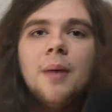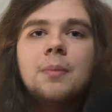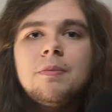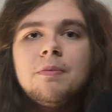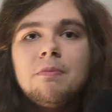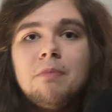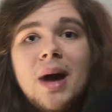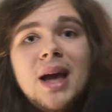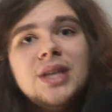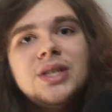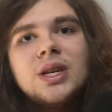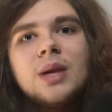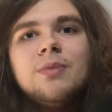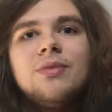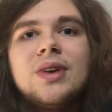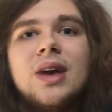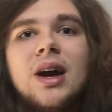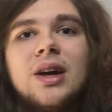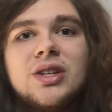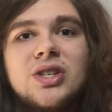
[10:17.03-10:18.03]
my
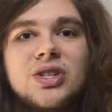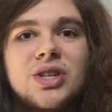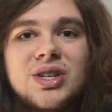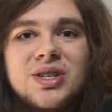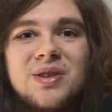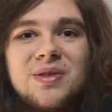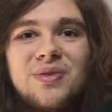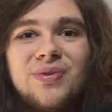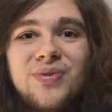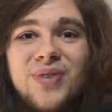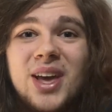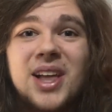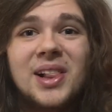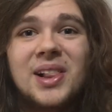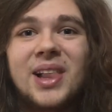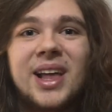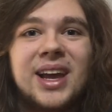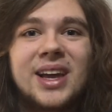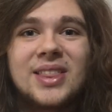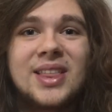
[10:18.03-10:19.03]
SteamVR just doesn't feel
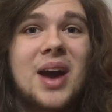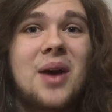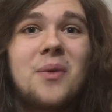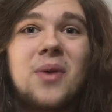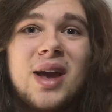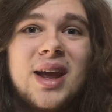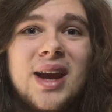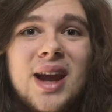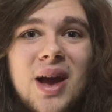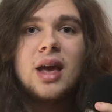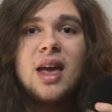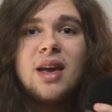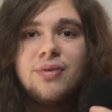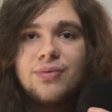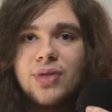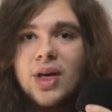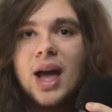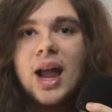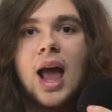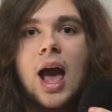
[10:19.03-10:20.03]
like that right now. If
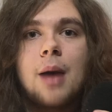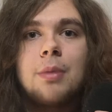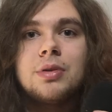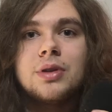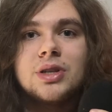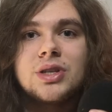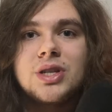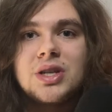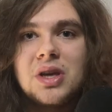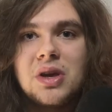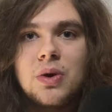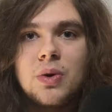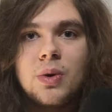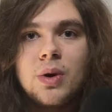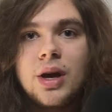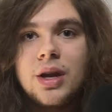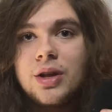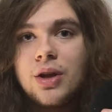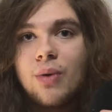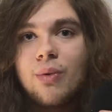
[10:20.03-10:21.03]
that happens to you
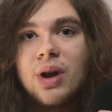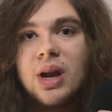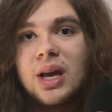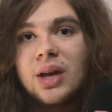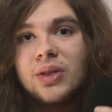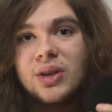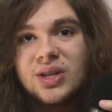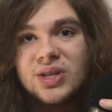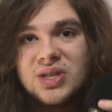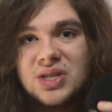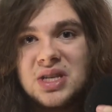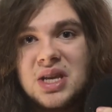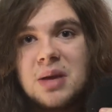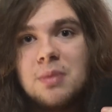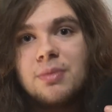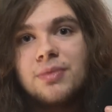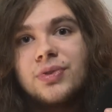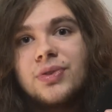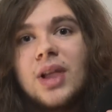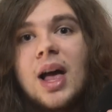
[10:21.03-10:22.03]
and you're running the
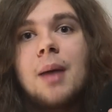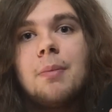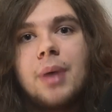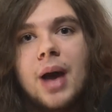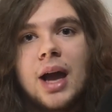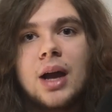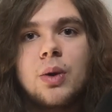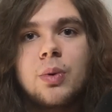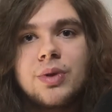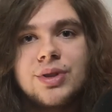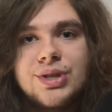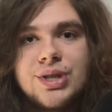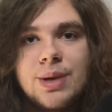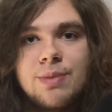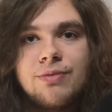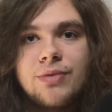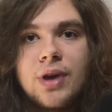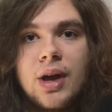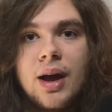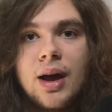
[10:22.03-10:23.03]
Steam Flatpak with
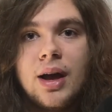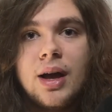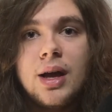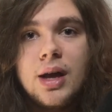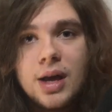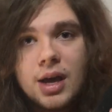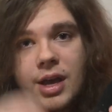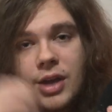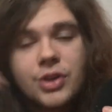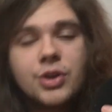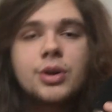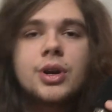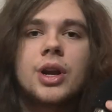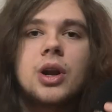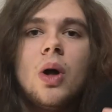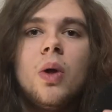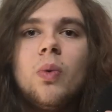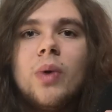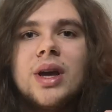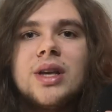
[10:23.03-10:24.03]
SteamVR, you can
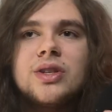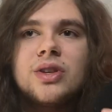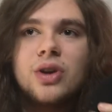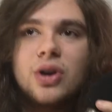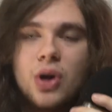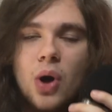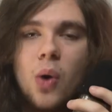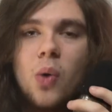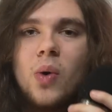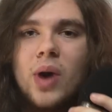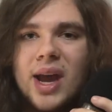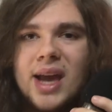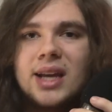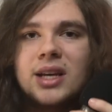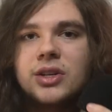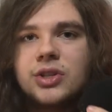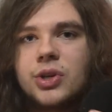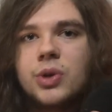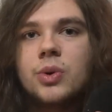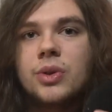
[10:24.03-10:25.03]
always go
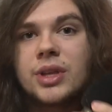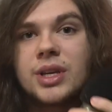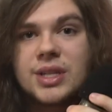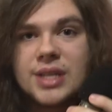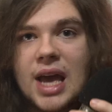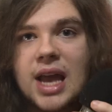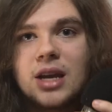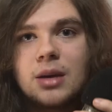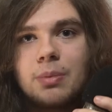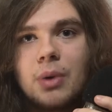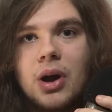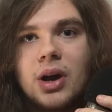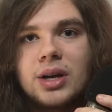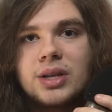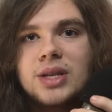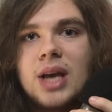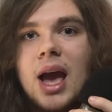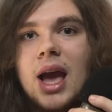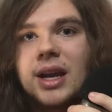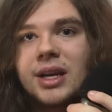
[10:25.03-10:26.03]
into the sandbox
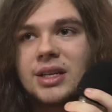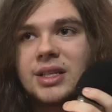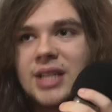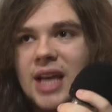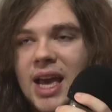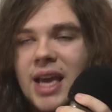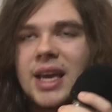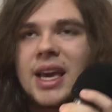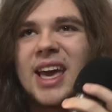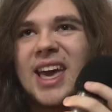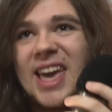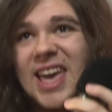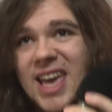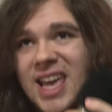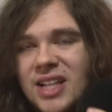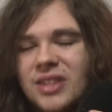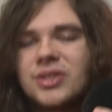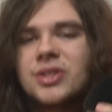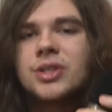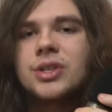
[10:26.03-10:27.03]
and take
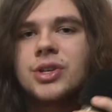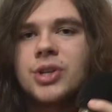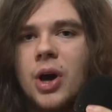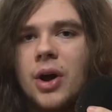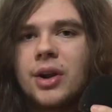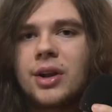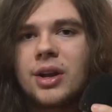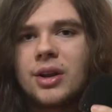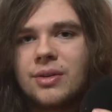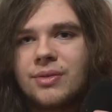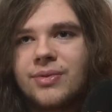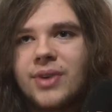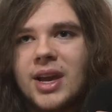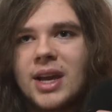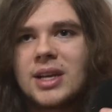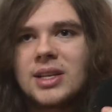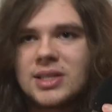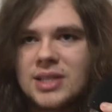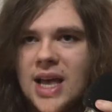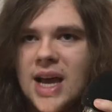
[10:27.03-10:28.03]
its
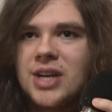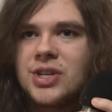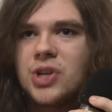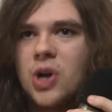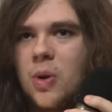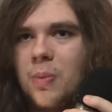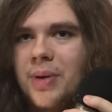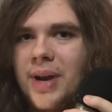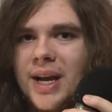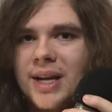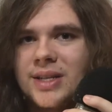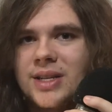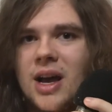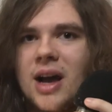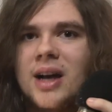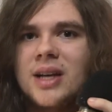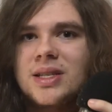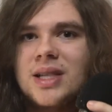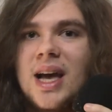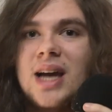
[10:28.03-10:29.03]

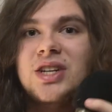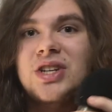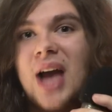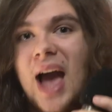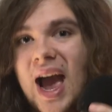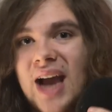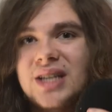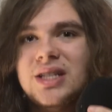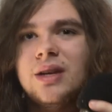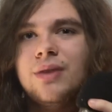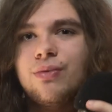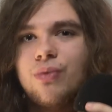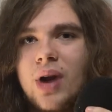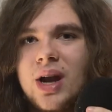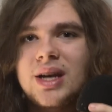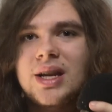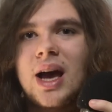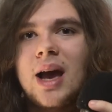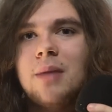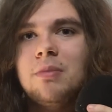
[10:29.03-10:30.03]
.config/OpenXR/active
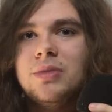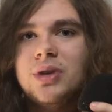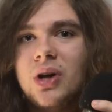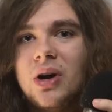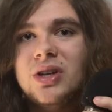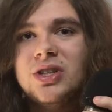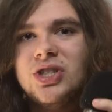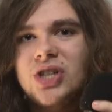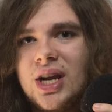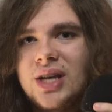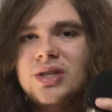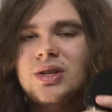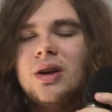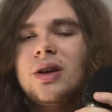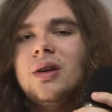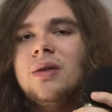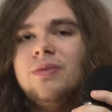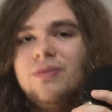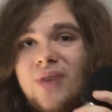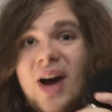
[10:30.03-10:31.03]

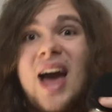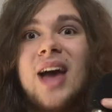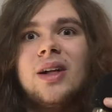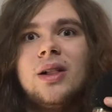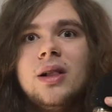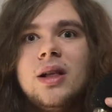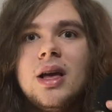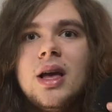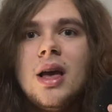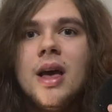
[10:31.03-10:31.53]
runtime.json file